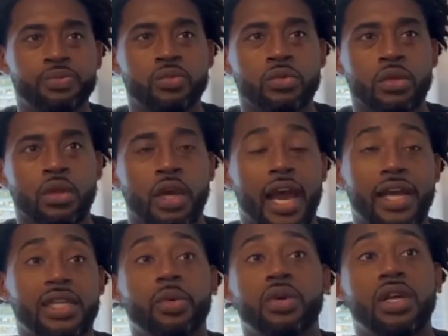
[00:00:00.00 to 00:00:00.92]
actually it was
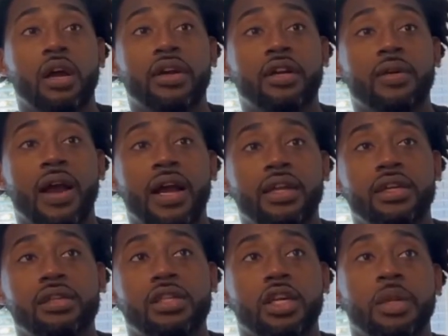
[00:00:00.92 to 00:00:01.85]
already grinded. So let
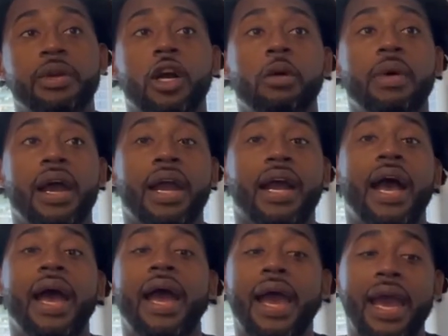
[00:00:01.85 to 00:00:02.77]
me go back. I
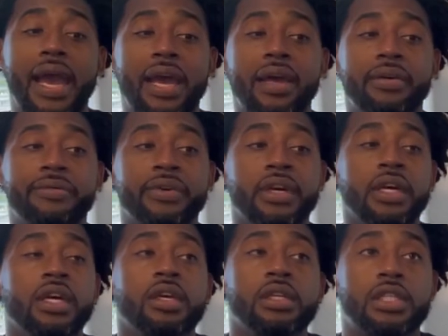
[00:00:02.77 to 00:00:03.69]
have
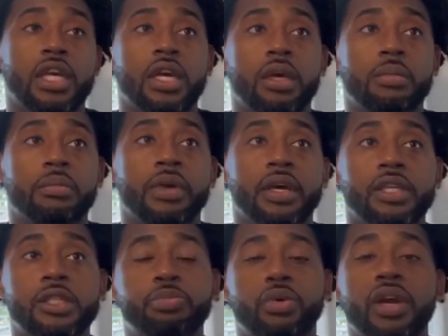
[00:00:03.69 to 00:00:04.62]
some
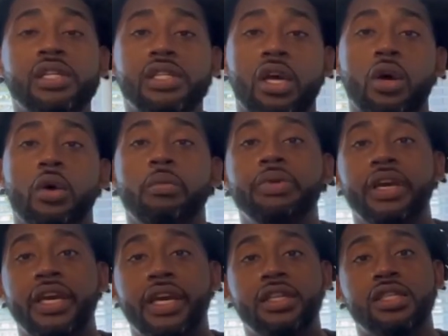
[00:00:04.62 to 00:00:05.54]
espresso beans
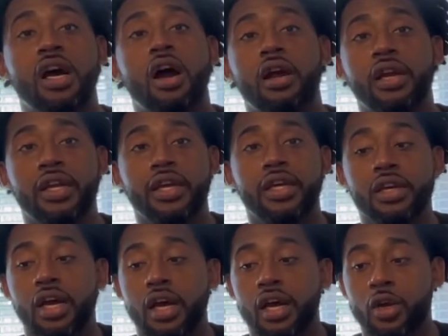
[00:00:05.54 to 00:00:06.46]
already
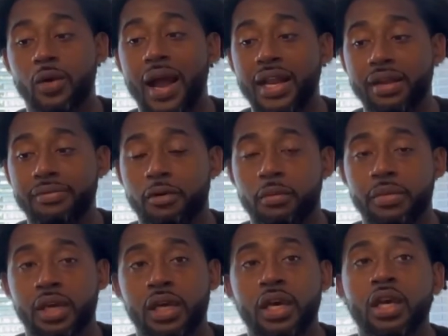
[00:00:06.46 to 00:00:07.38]
grinded for me.
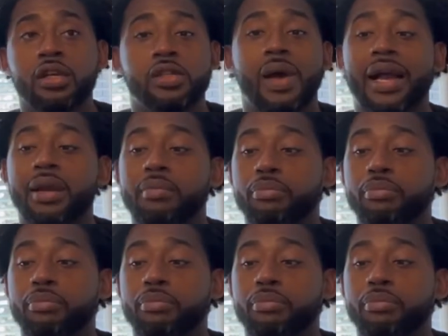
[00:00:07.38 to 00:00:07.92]
So I can brew